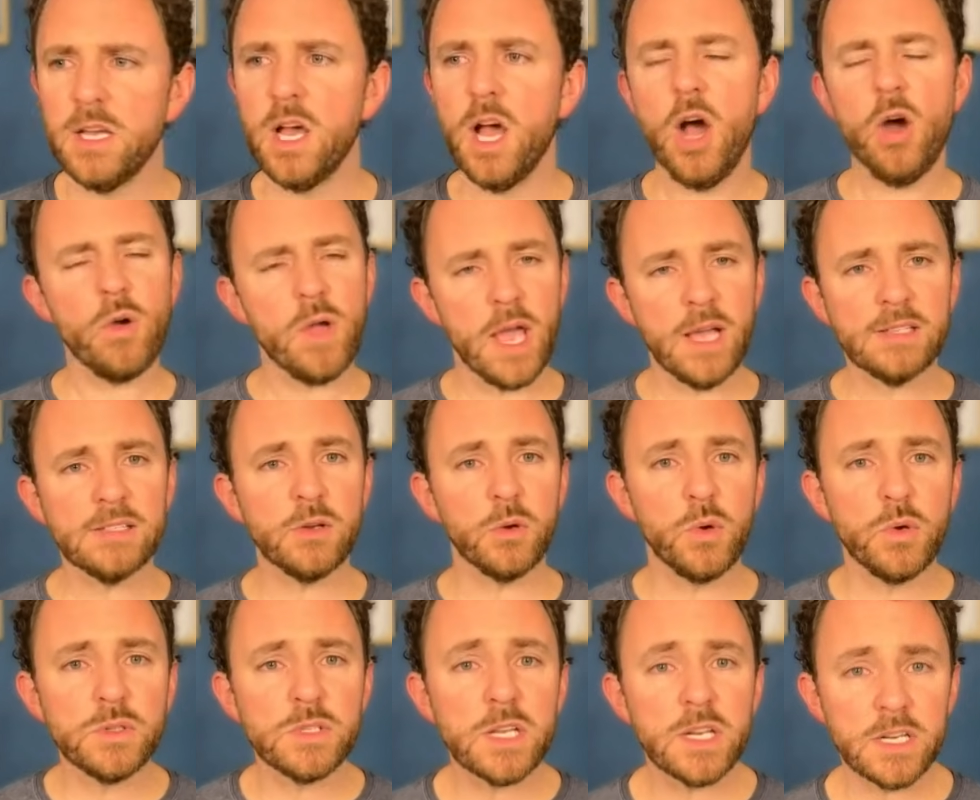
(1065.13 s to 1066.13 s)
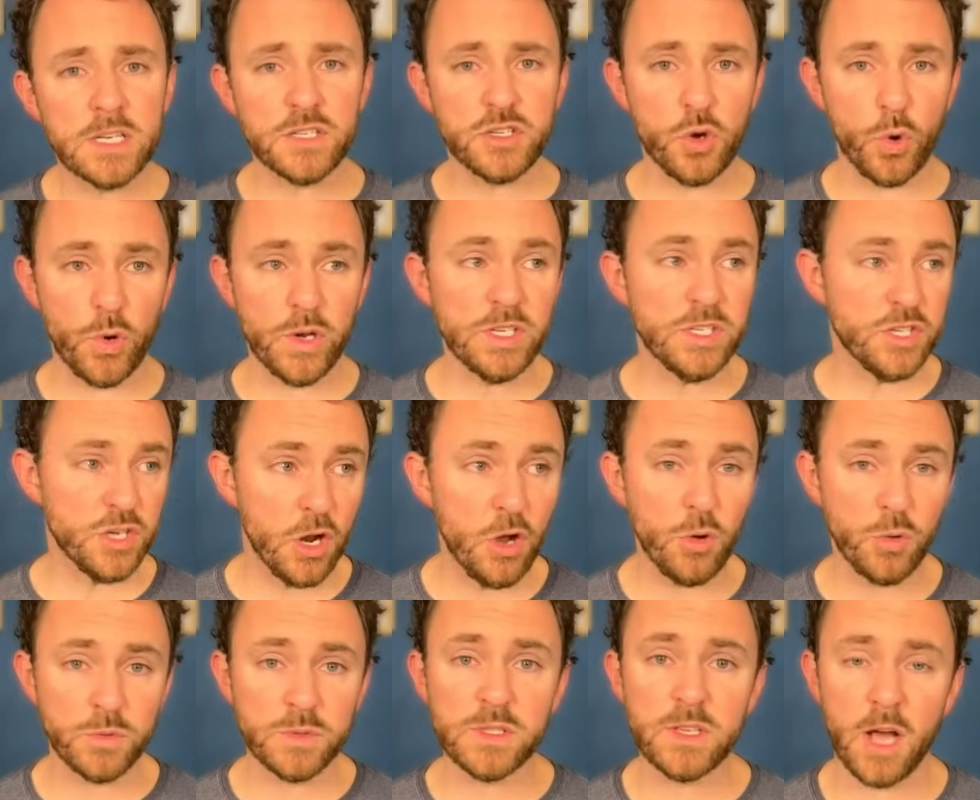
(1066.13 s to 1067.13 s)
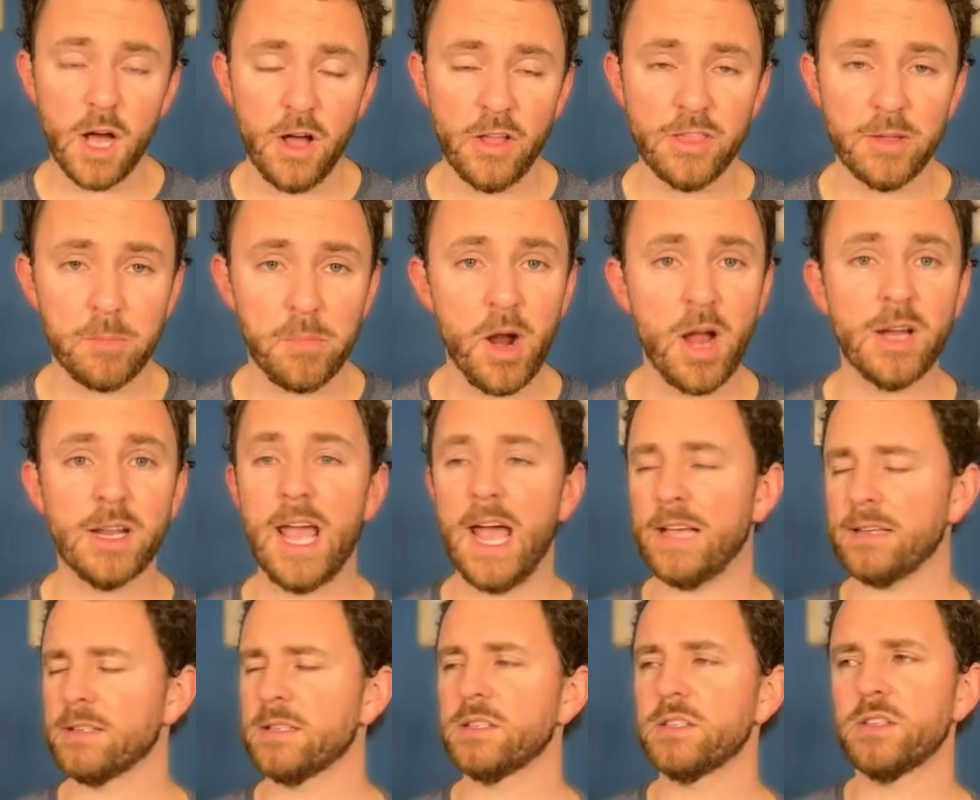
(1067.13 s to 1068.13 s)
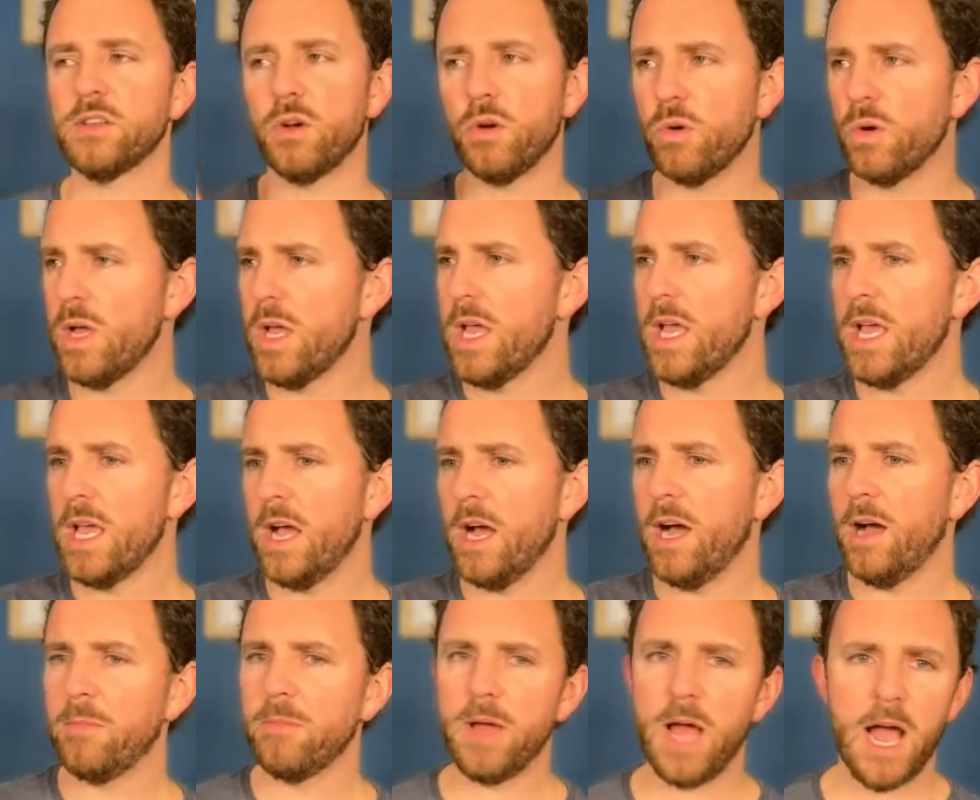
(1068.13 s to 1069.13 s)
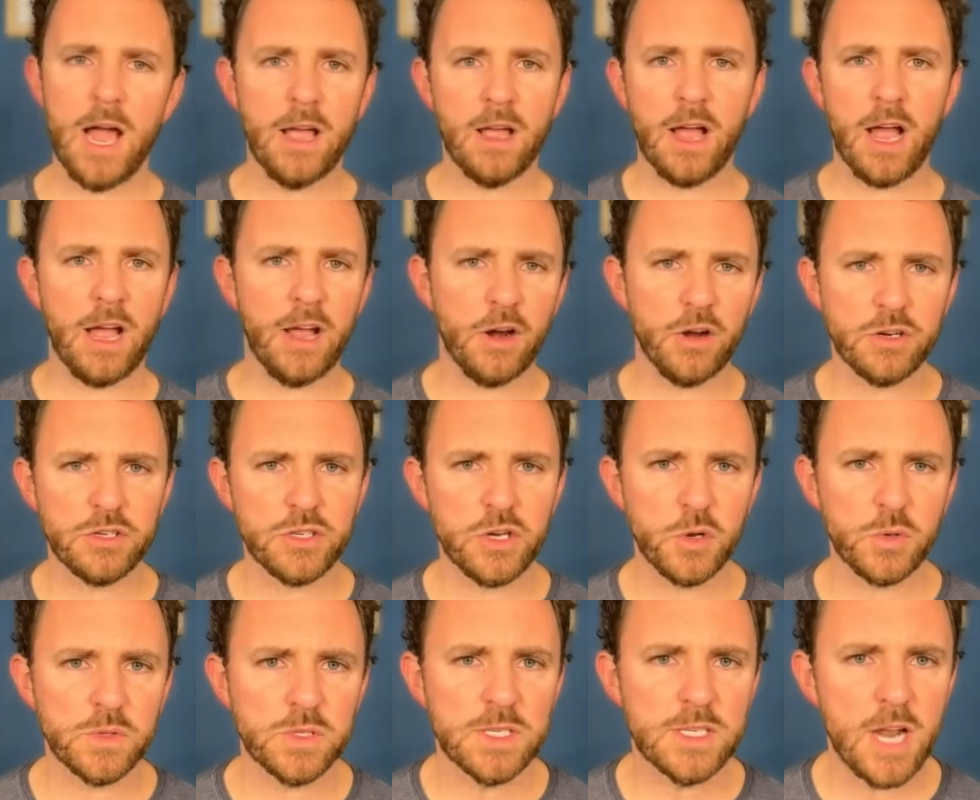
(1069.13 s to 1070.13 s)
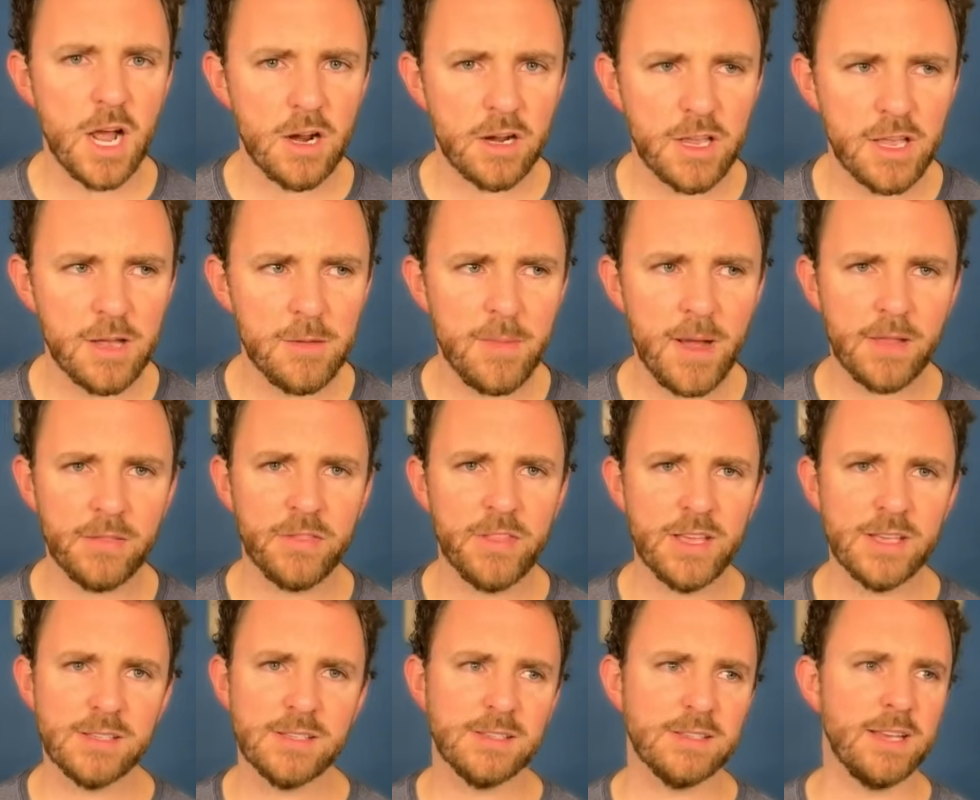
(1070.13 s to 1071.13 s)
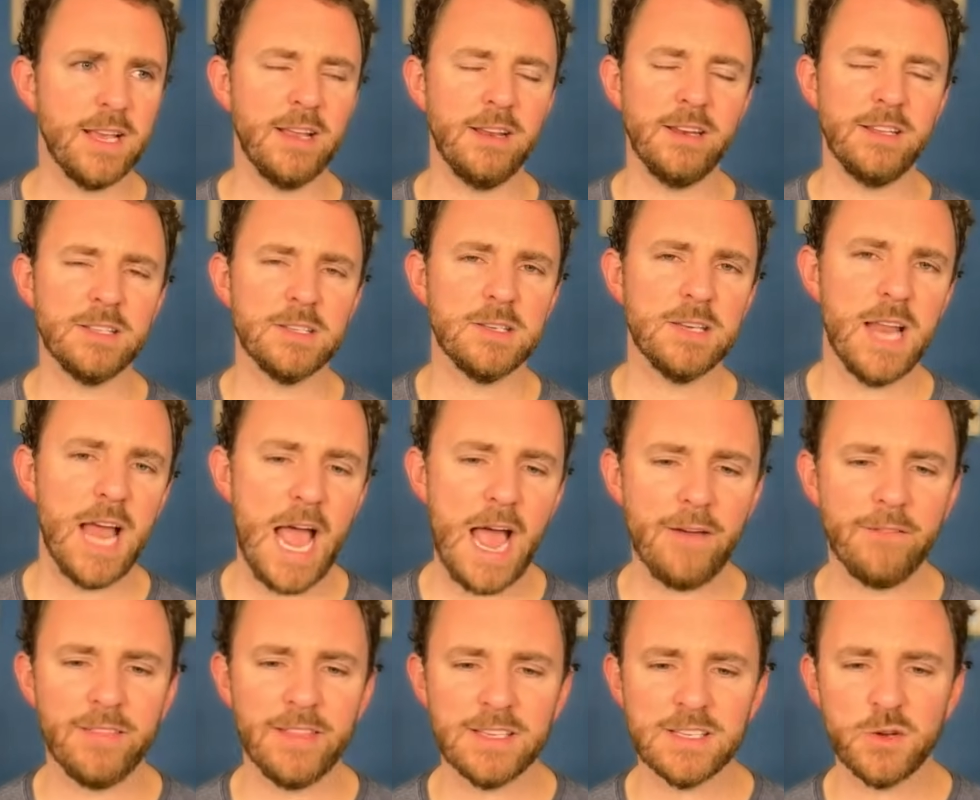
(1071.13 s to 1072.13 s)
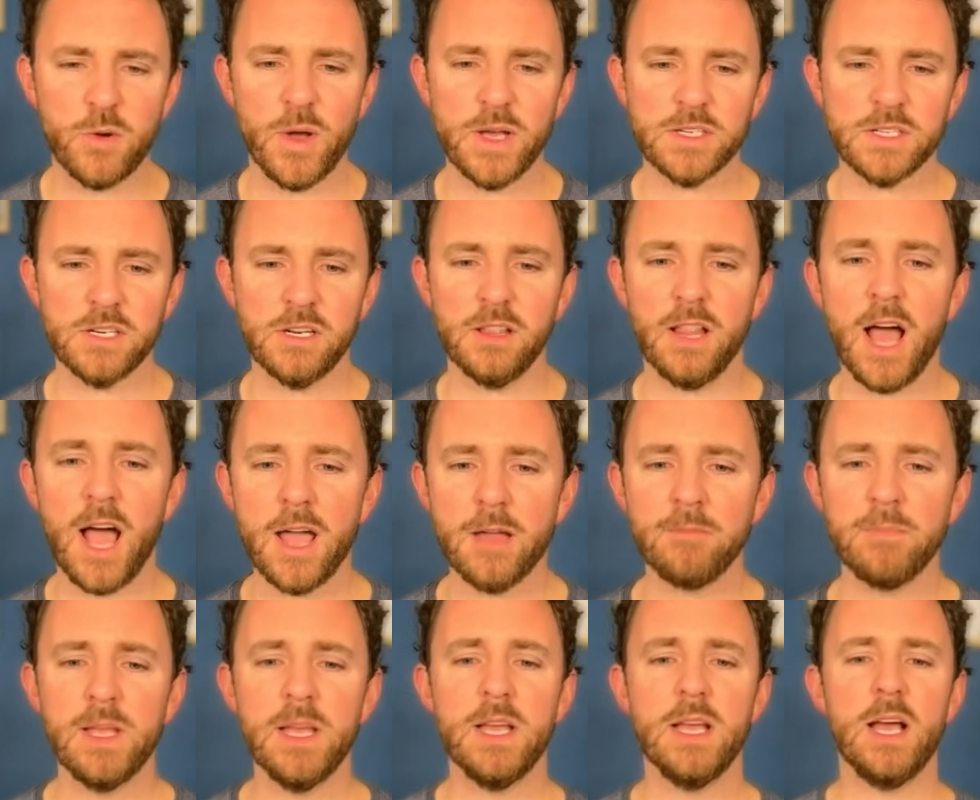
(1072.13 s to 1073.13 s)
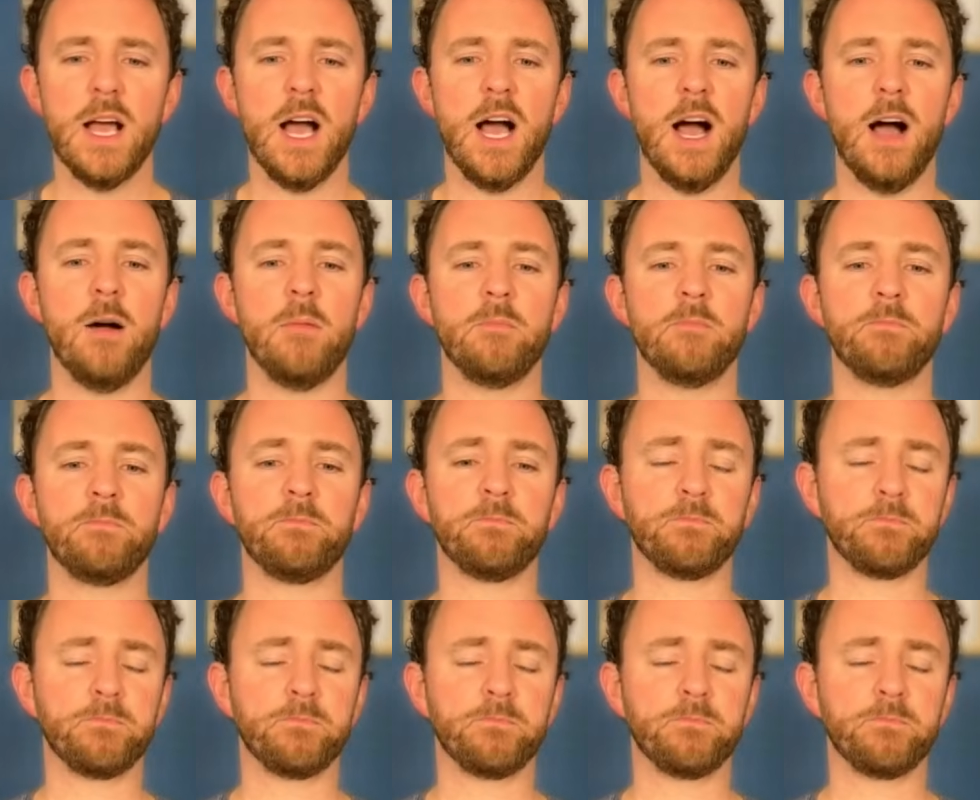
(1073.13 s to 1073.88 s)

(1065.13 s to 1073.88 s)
Okay, so who's going to join Jones on the broadcast? And so um, I, I heard Jones talking about this, saying he's having this question a lot um,